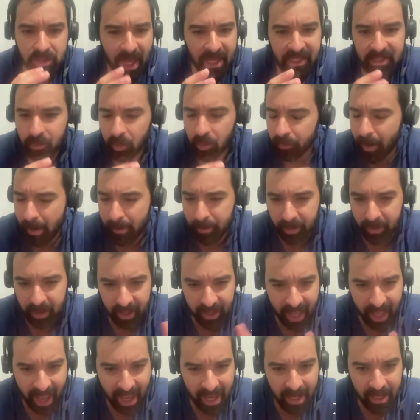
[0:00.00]
lots of
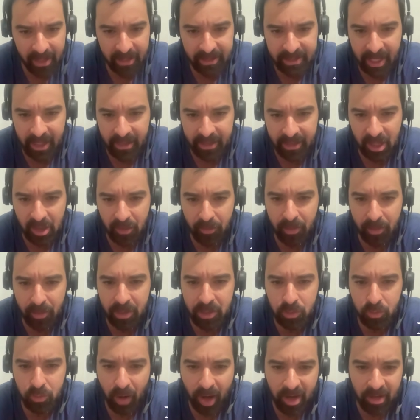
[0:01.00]
Republican candidates out there, but
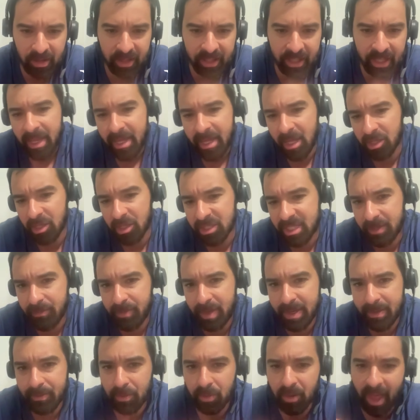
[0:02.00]
it's rarely you'll see
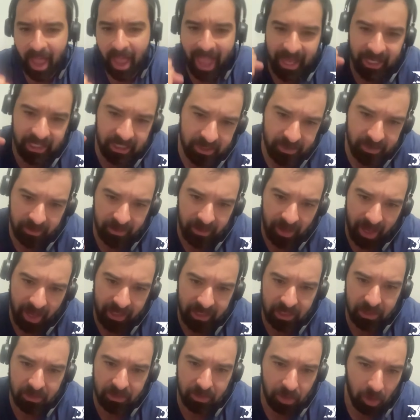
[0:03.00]
people as
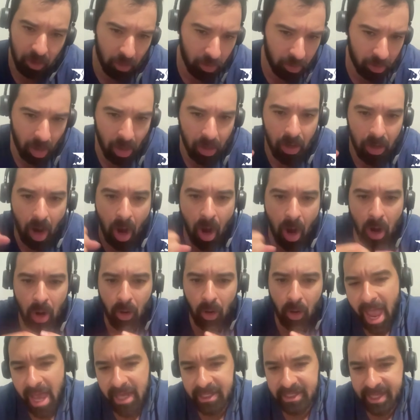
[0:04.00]
as you know gung
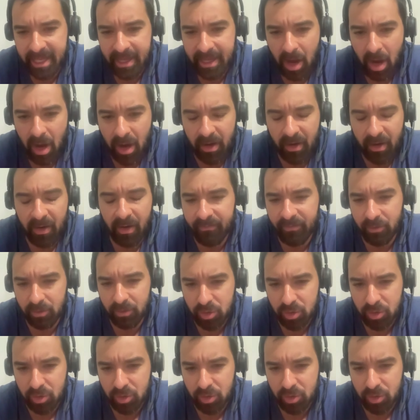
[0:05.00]
ho as they are for